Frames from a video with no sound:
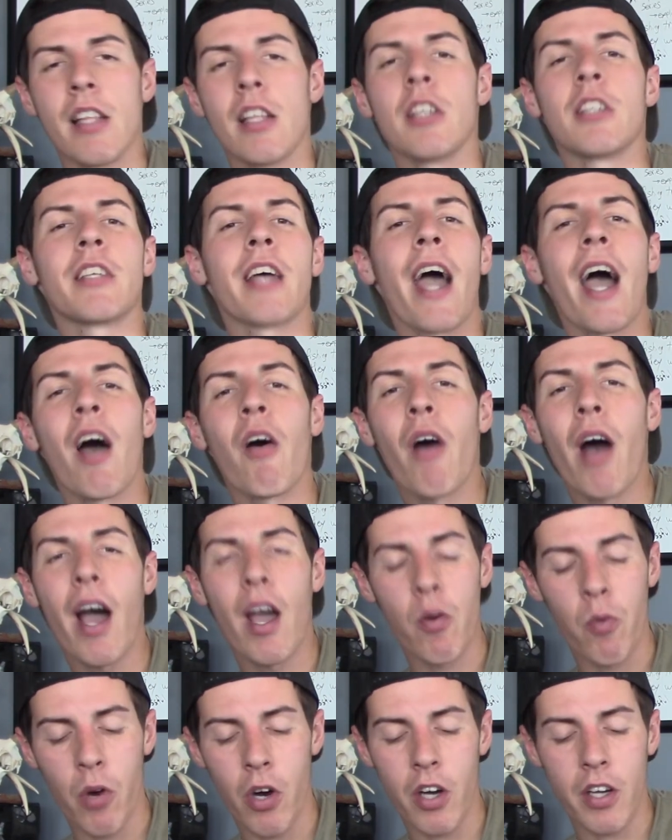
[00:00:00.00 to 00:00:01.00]
This is how
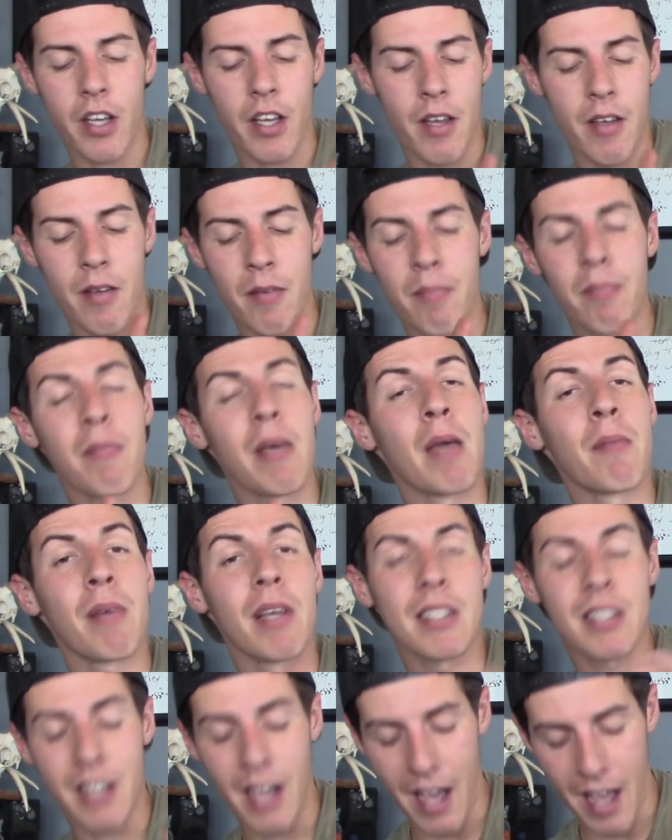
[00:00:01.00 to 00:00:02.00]
I work.
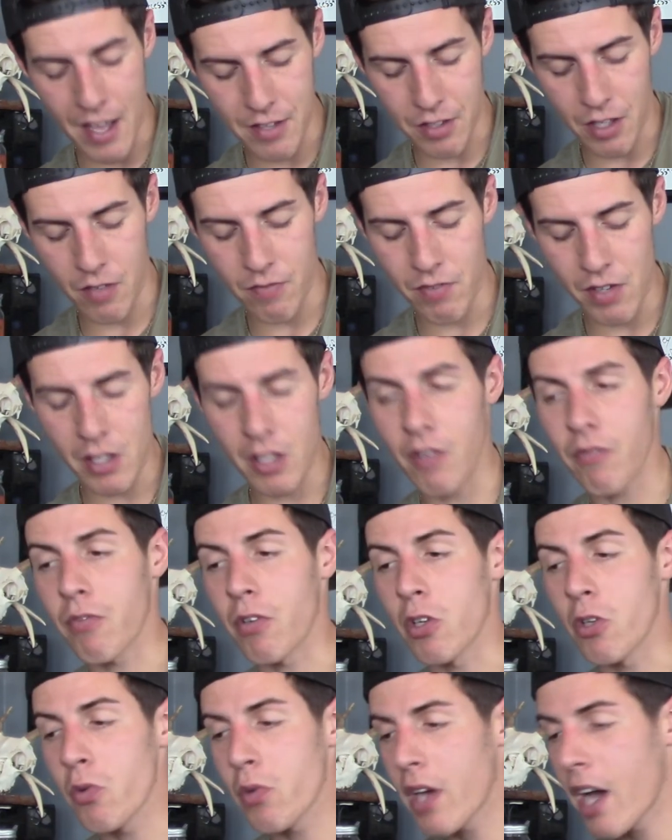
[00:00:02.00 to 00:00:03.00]
Maybe it's not as convenient
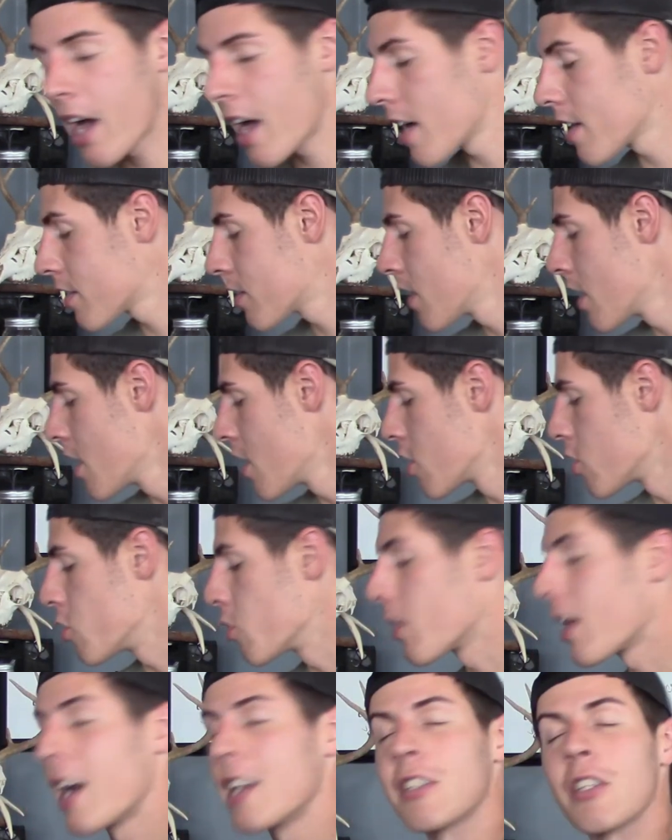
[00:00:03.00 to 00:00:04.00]
for you guys.
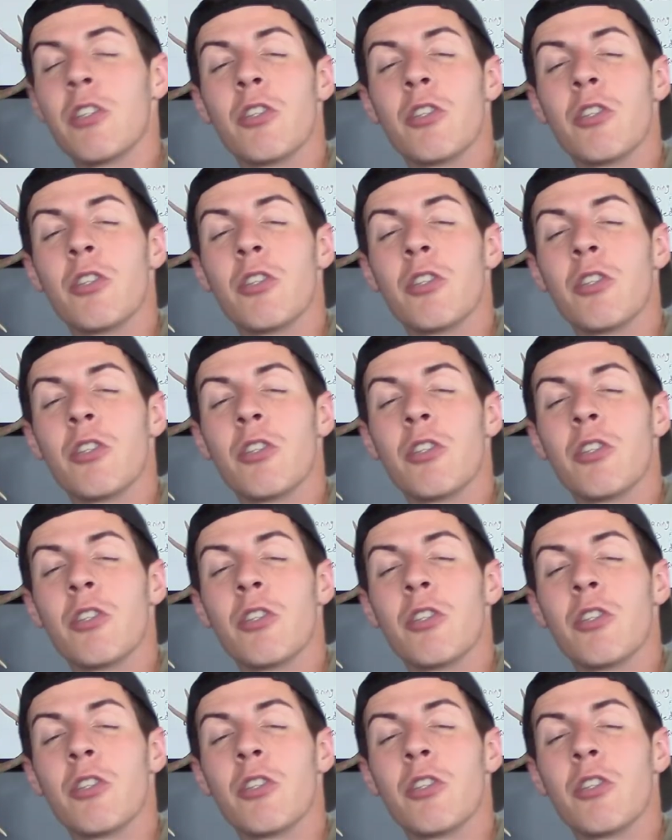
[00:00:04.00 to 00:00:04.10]
You guys